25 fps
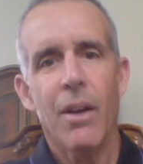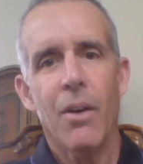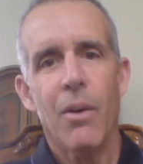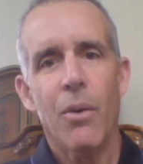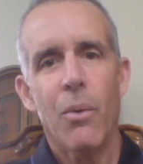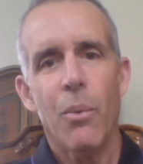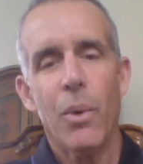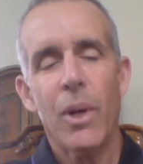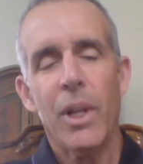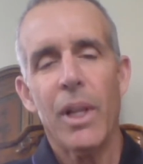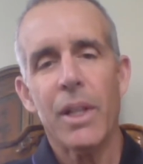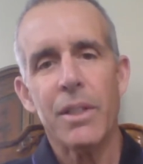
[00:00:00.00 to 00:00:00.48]

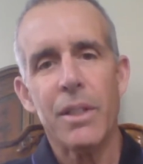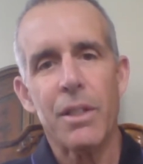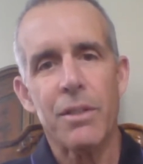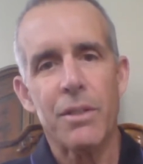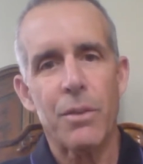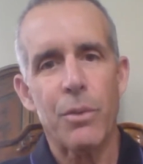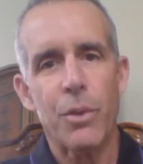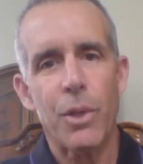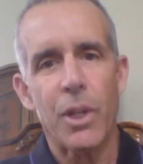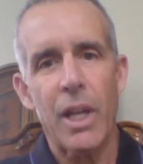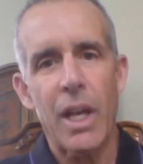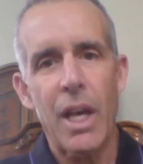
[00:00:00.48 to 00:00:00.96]
Well, it doesn't
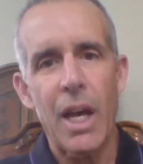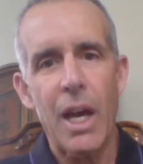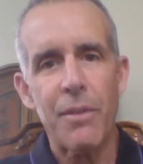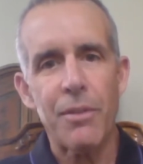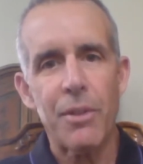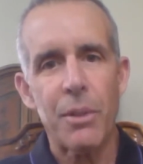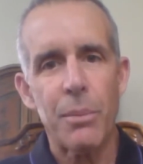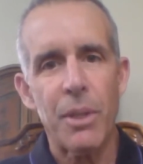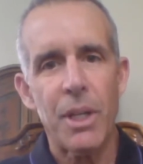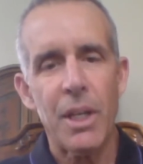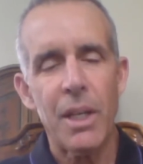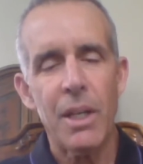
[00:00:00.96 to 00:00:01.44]
really have
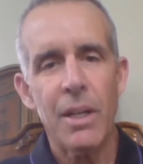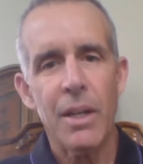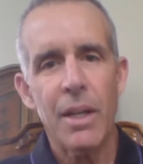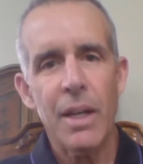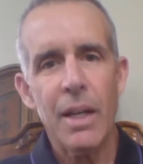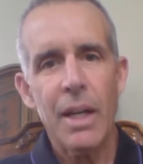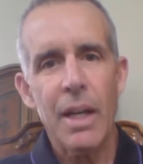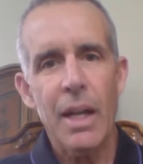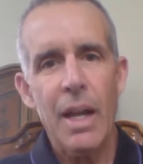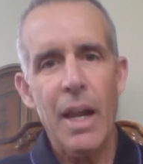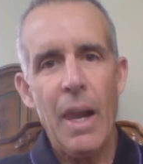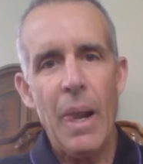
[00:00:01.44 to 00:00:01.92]
to be.
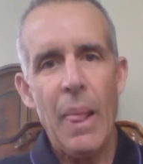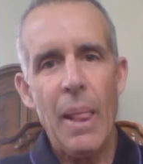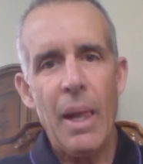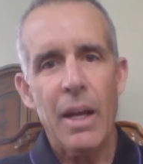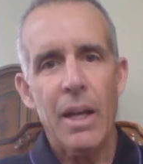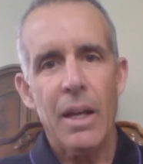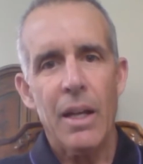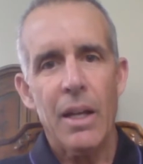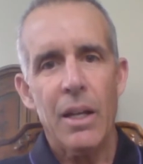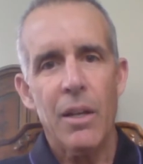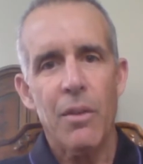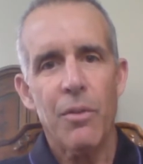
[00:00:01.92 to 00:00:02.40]

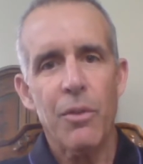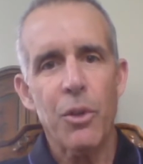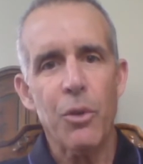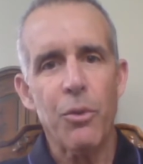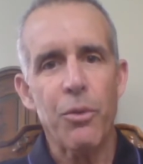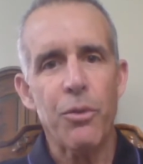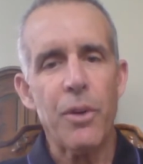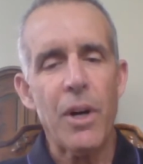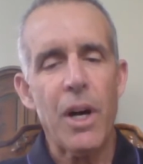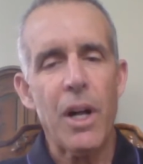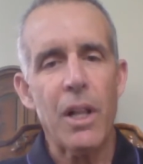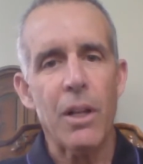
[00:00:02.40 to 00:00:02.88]
If you
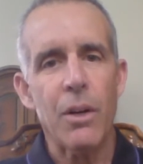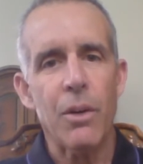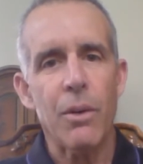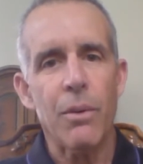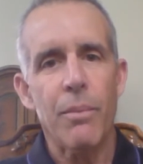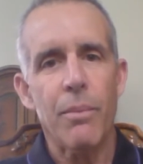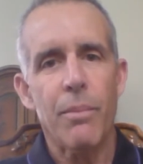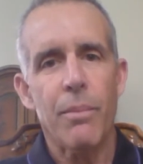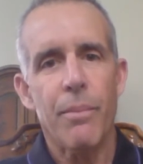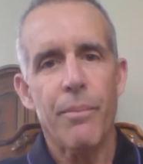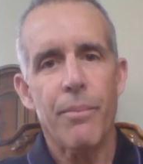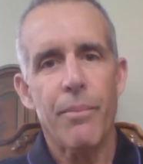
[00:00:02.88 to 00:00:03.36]

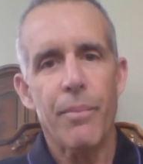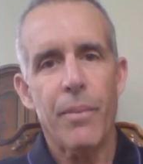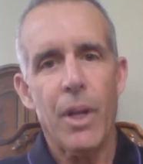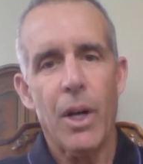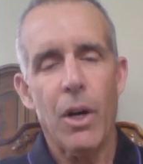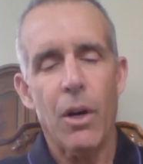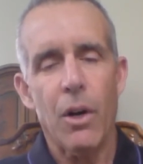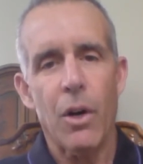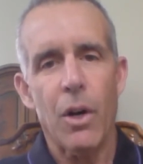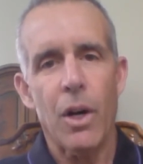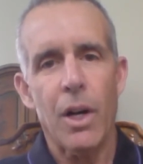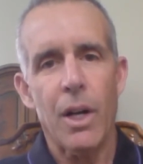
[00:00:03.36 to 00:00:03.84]
follow
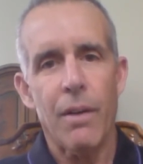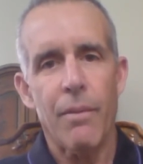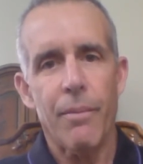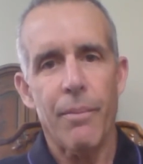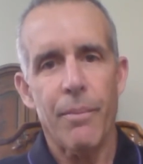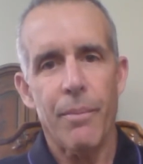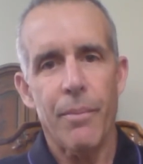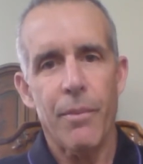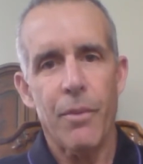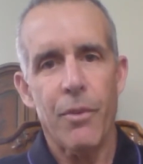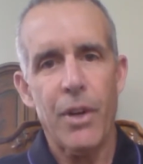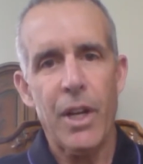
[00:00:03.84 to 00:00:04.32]
our
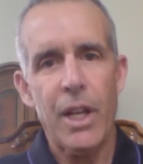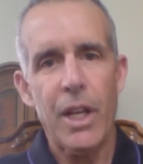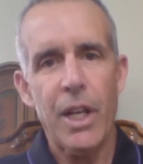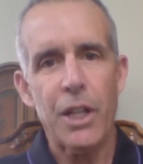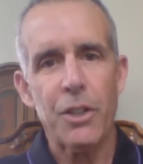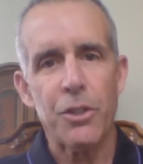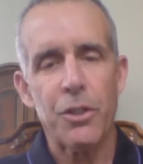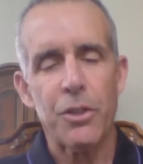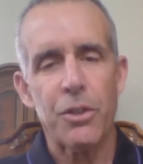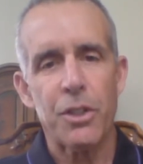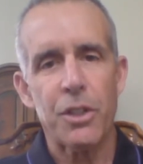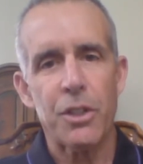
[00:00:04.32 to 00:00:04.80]

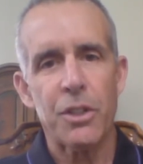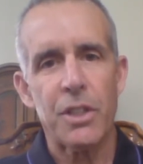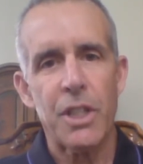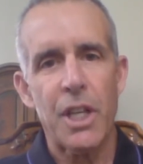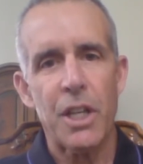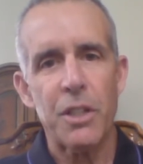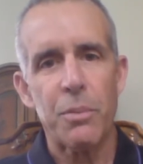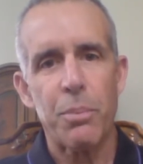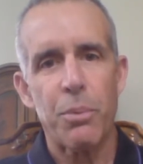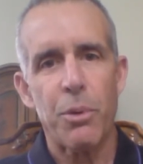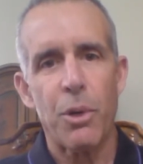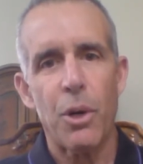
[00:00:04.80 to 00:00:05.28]
financial success
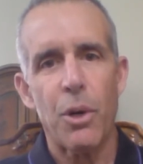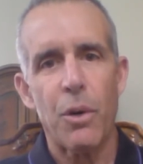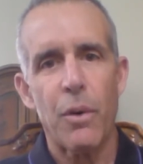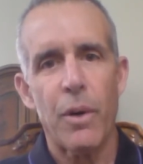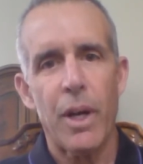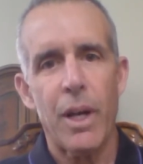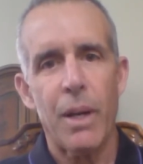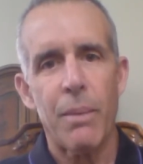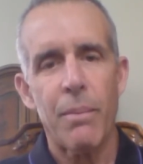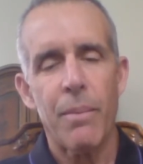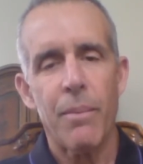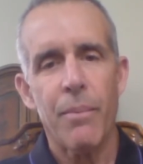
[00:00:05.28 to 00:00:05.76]

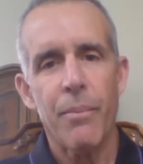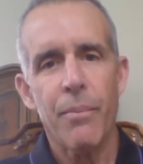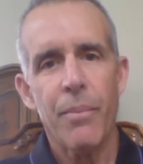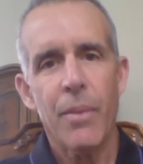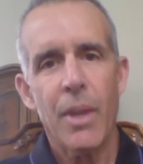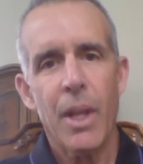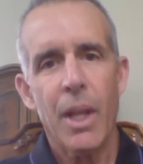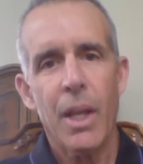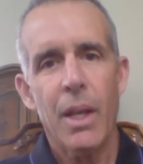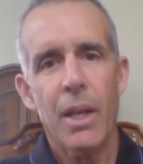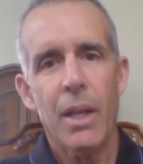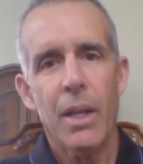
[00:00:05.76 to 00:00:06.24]
program,
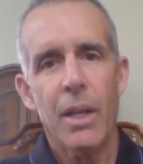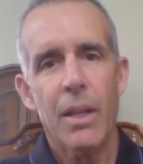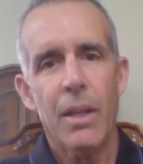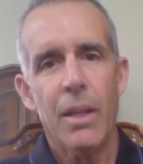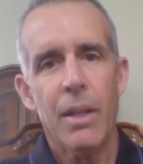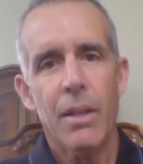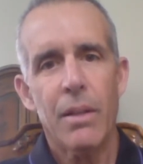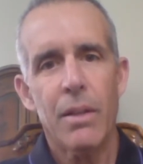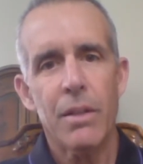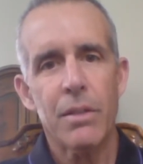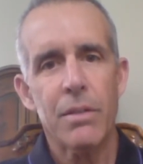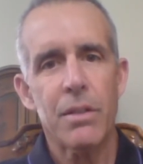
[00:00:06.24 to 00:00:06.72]

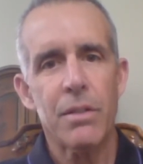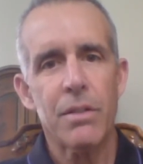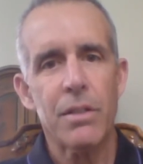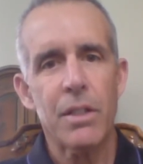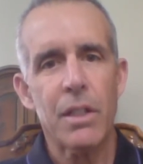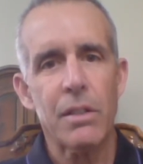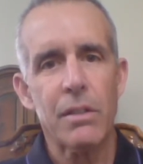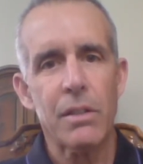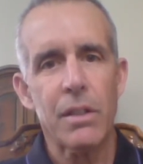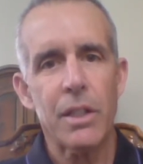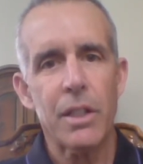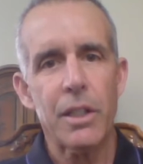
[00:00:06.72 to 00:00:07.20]
this is
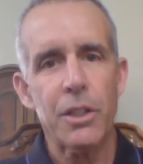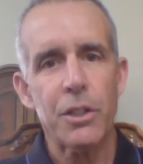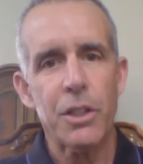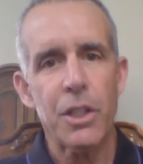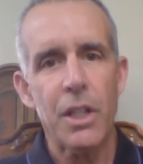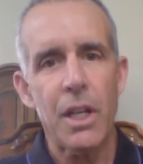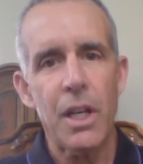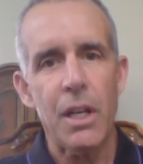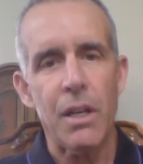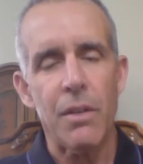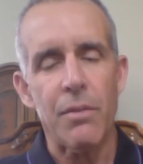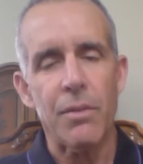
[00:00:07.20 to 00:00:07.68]
easily
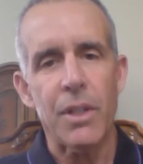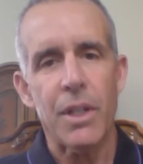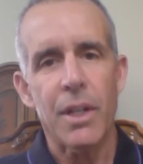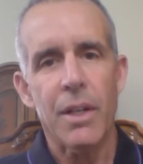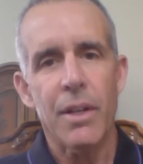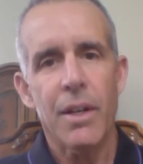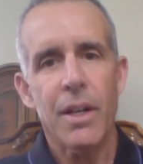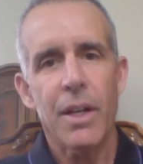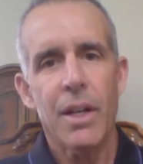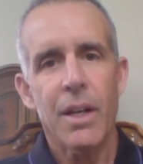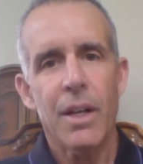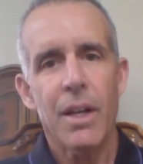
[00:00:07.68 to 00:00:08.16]
achieved.
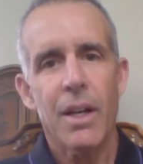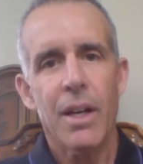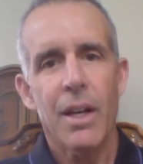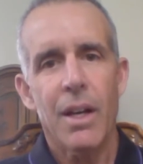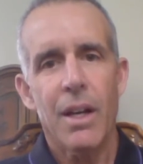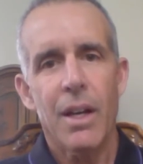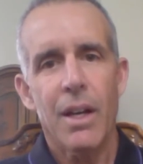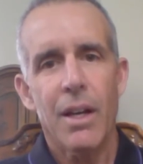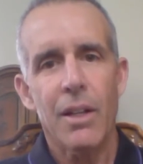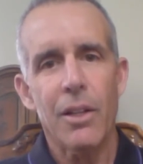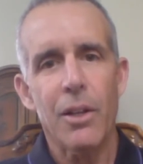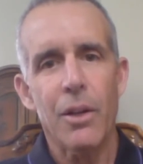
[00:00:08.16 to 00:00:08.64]

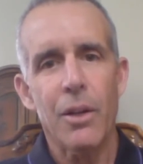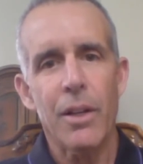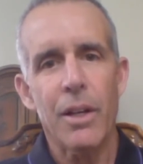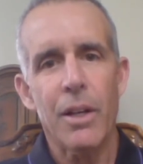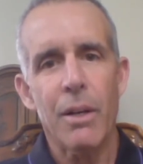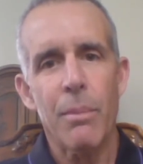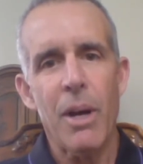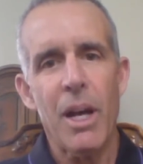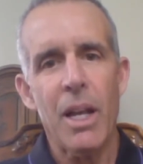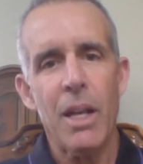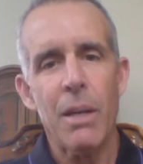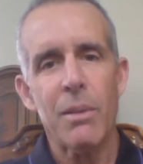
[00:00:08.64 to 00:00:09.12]
Hello there,
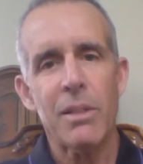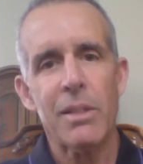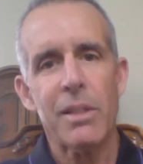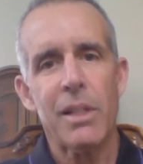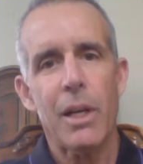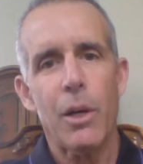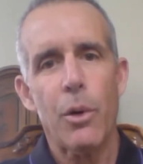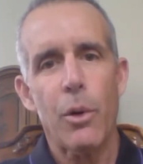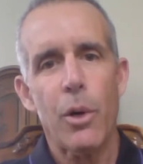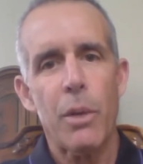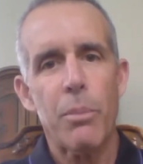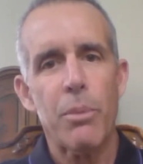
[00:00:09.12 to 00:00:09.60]
my name is
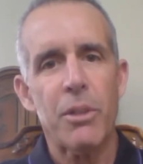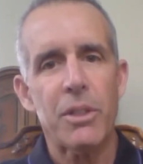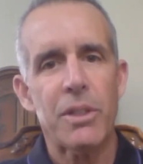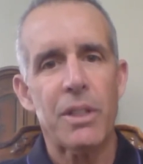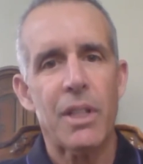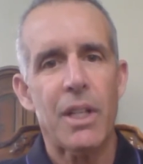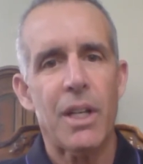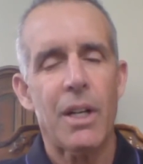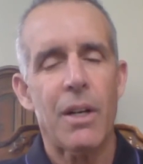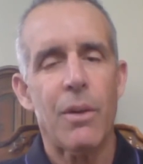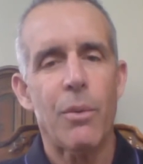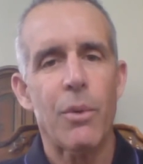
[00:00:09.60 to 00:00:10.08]
Larry
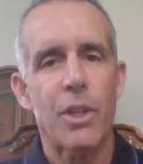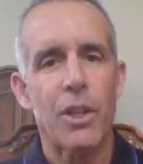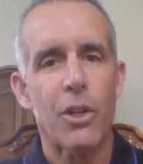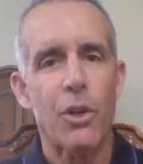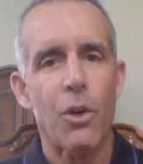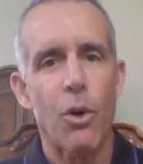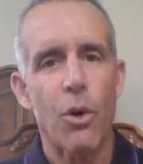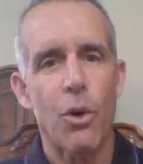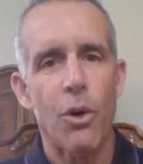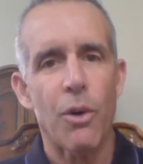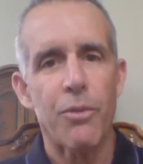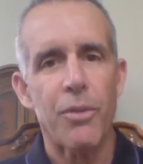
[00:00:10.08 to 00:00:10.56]
Bassell with
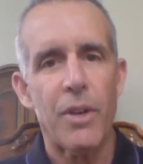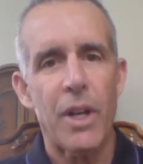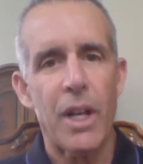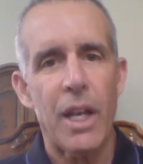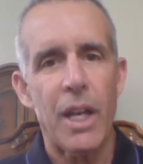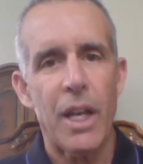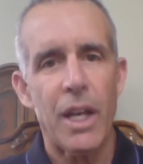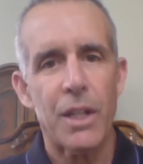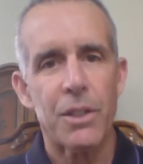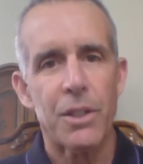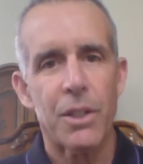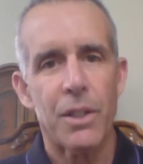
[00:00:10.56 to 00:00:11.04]
Kohr
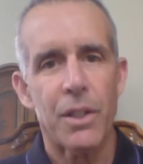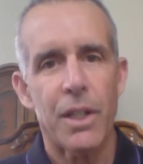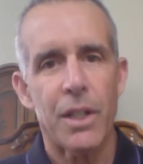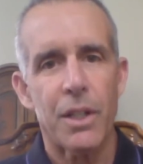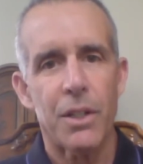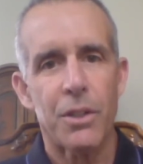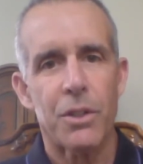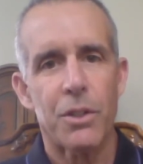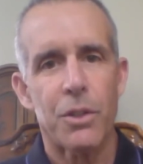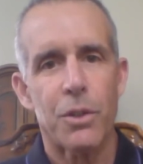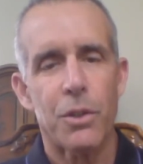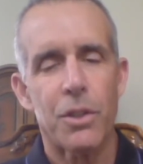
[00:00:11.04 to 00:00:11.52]
Financial
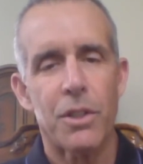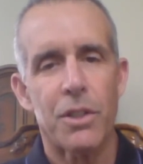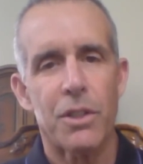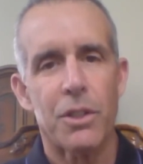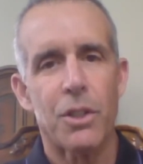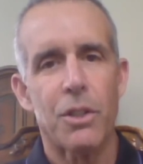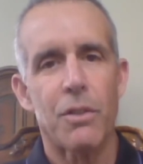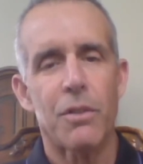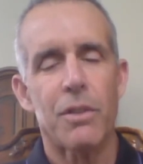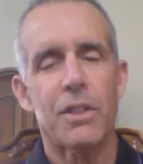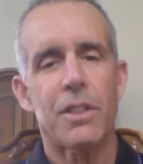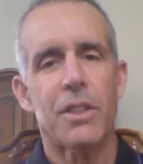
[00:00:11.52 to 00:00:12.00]
Insurance
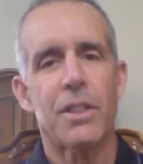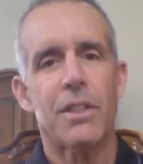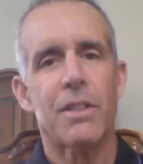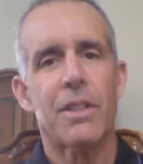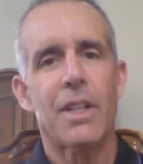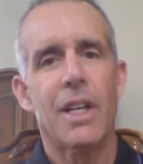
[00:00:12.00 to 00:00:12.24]
Services,